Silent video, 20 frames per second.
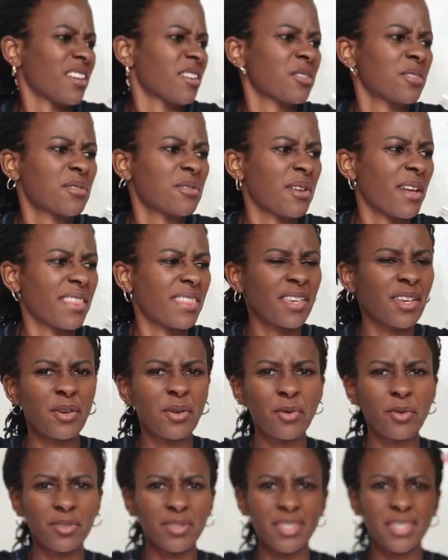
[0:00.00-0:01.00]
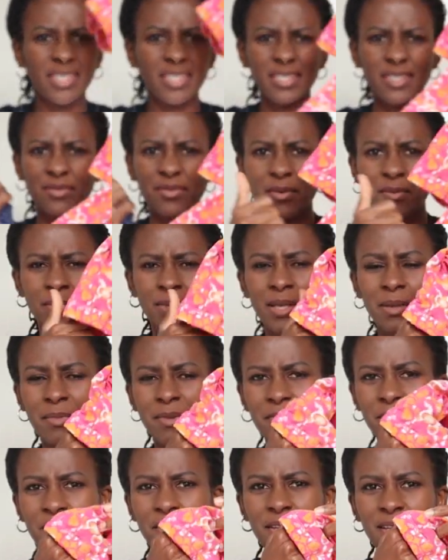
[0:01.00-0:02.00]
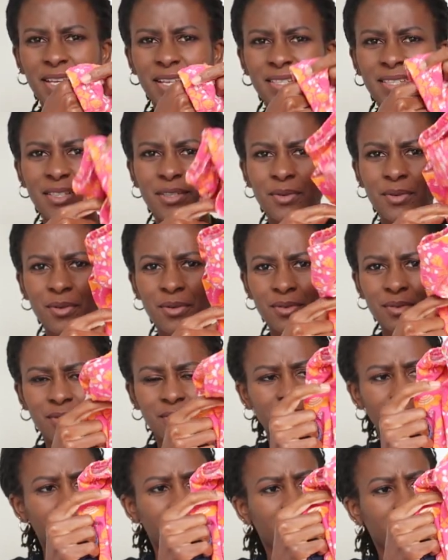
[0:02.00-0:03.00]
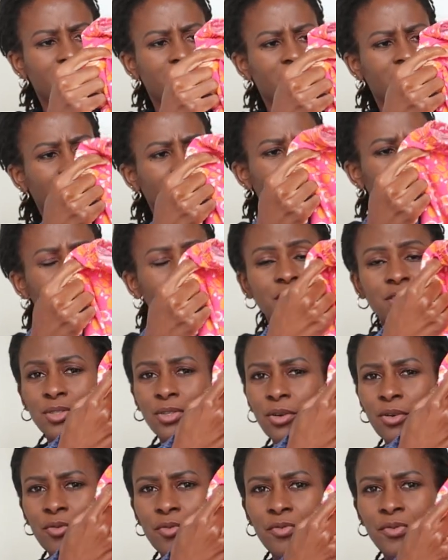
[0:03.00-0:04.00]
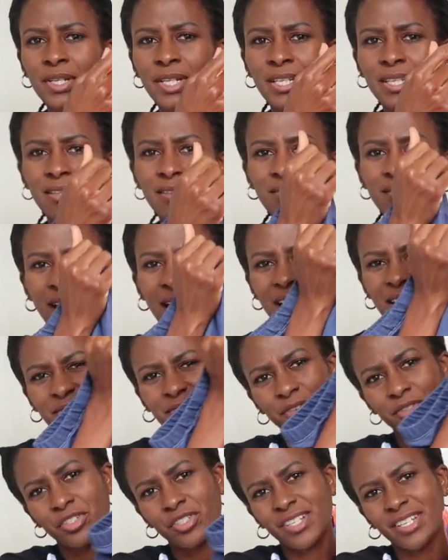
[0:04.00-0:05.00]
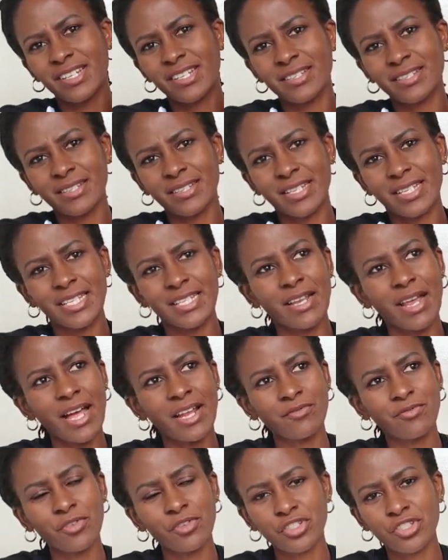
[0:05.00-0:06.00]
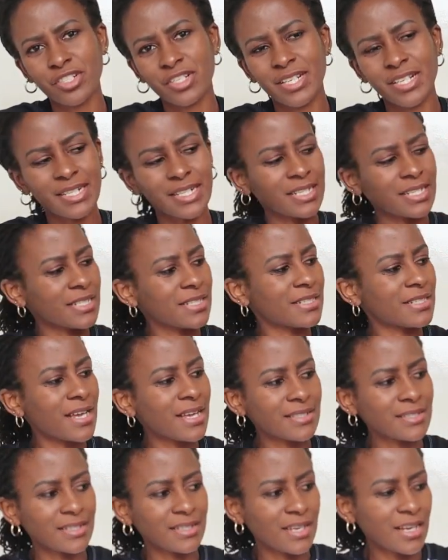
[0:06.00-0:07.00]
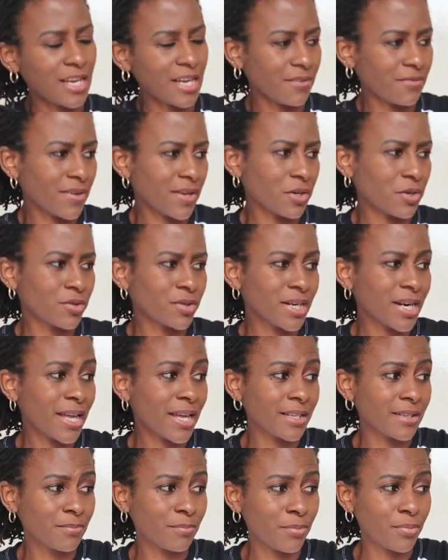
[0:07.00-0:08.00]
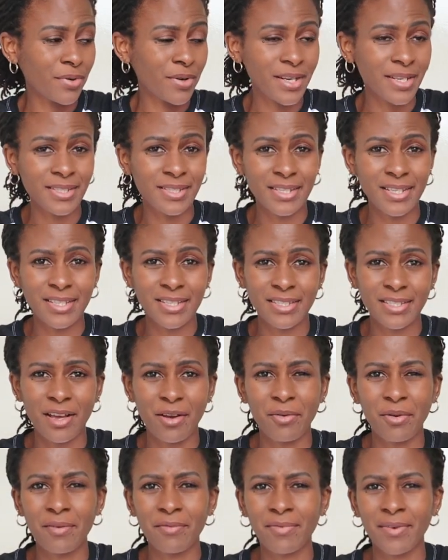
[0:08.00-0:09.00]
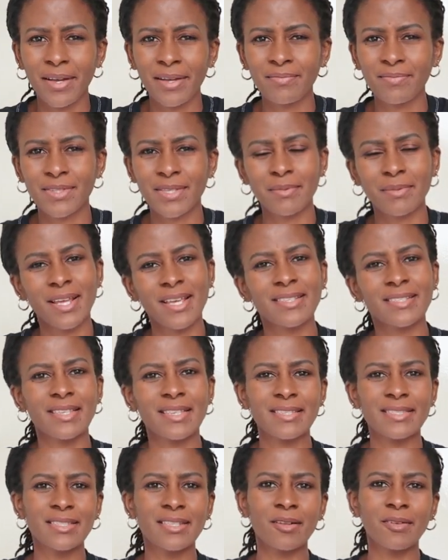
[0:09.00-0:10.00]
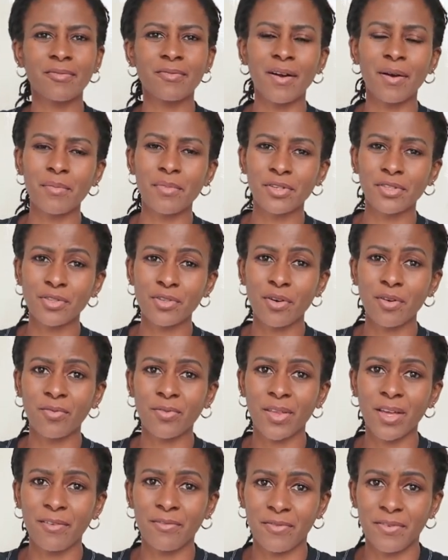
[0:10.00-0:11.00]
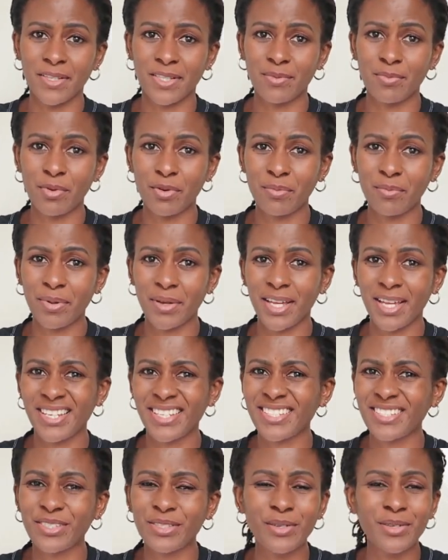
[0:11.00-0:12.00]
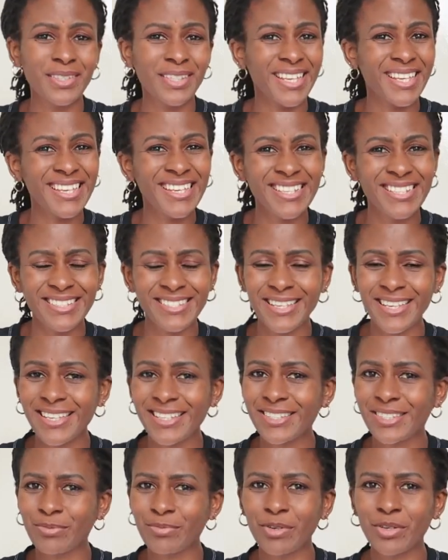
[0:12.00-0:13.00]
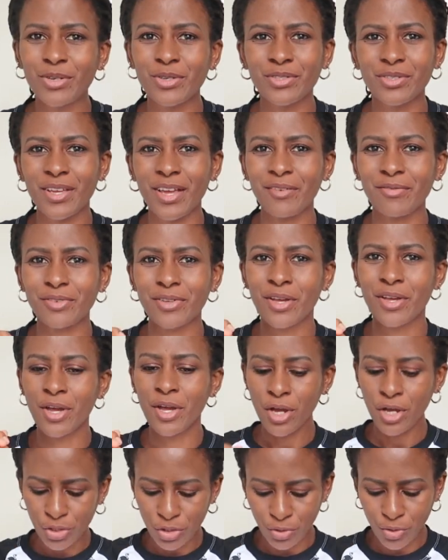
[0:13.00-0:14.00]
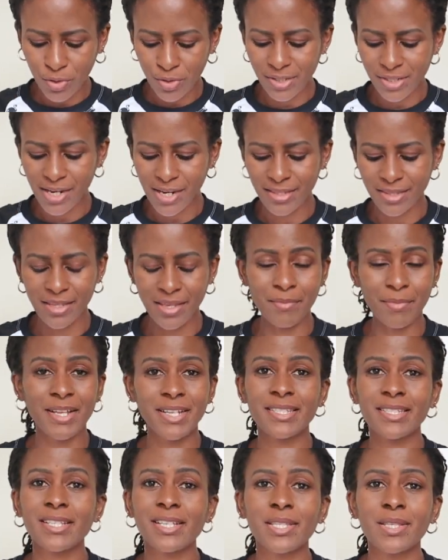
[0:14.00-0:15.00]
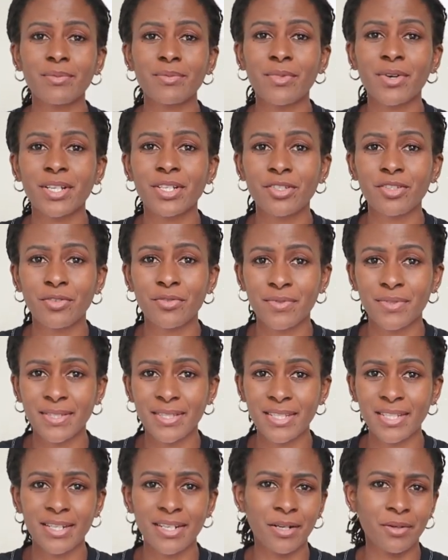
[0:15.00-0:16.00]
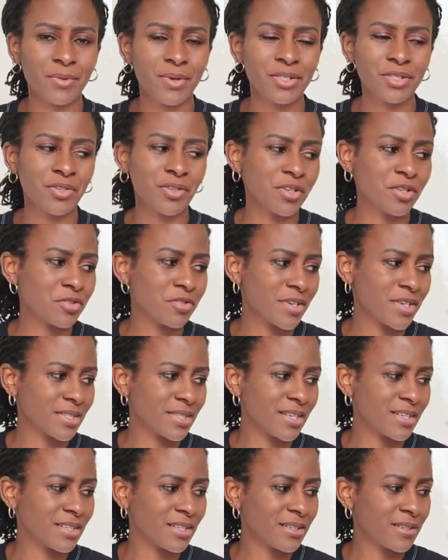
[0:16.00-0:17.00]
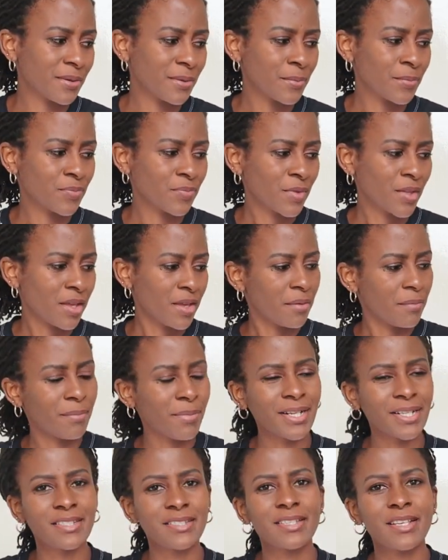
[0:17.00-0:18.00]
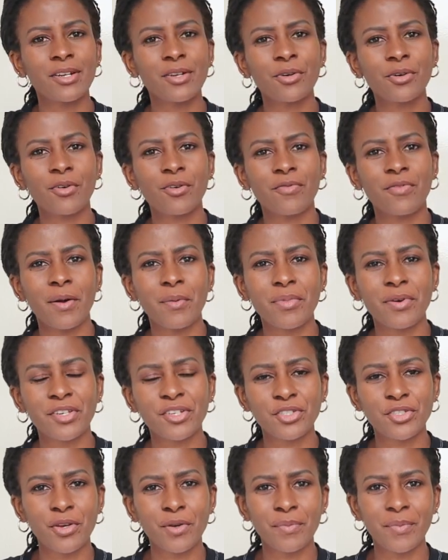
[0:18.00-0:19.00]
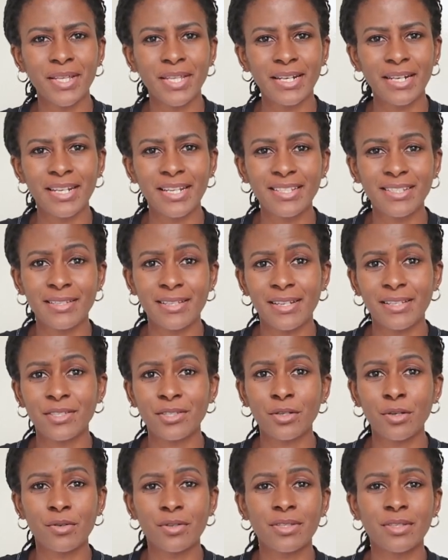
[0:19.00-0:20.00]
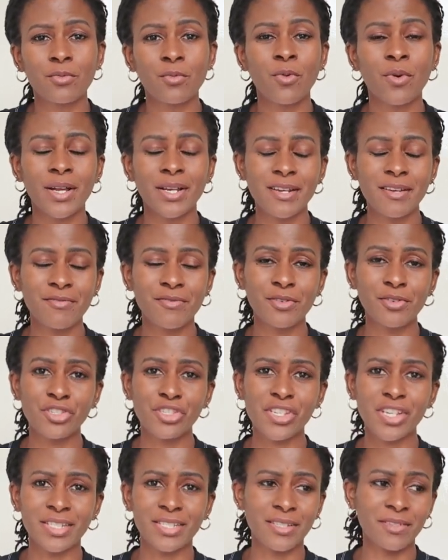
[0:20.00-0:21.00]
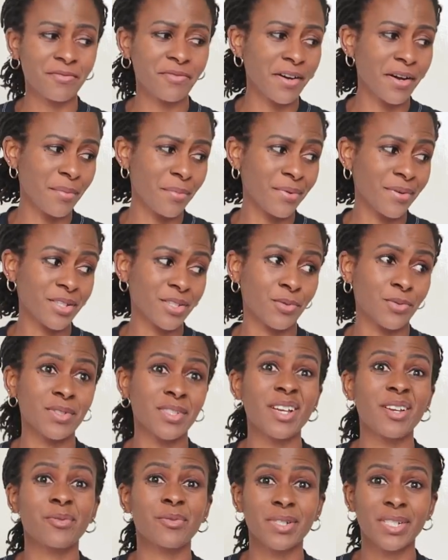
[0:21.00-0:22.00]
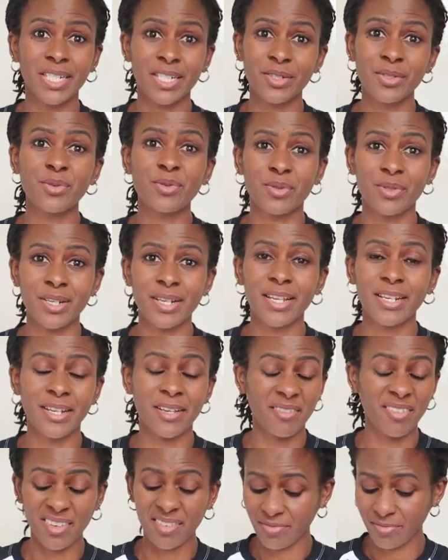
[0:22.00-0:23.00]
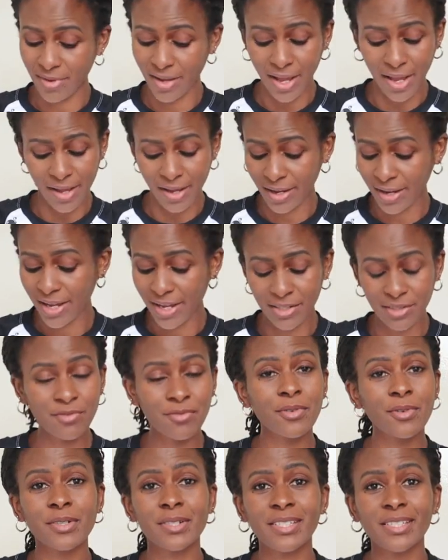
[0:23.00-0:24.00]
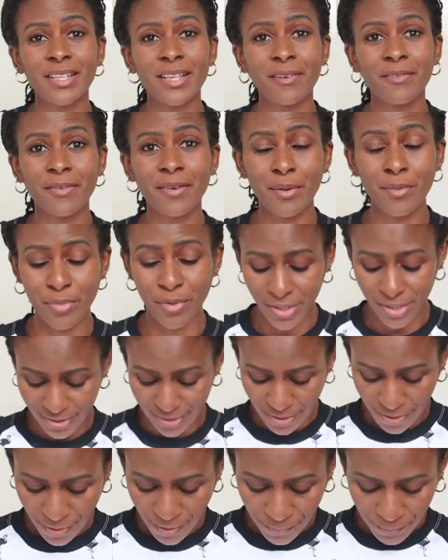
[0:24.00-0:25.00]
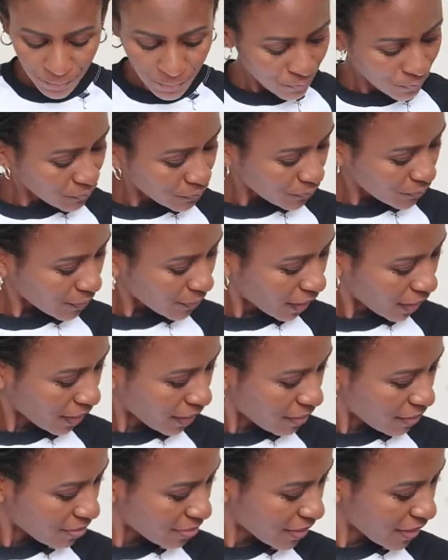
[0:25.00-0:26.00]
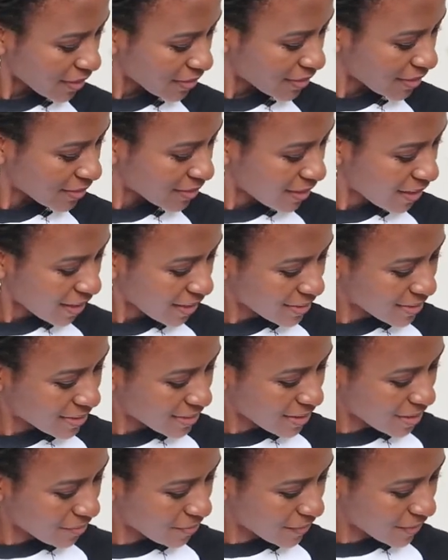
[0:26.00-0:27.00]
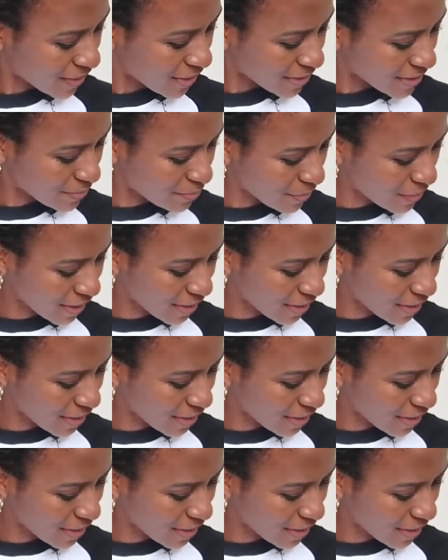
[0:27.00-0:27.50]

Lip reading: I think got this from them a few years ago. They stock really, unfortunately doesn't have an online presence. However, sometimes they sell fabrics off their Facebook page. It's not the easiest because you have to contact them and tell them what you've seen and what you're interested in. But it's a local fabric shop in Leeds that stocks wonderful jersey fabrics, which are really good. I can't fault their fabrics. Then the next selfless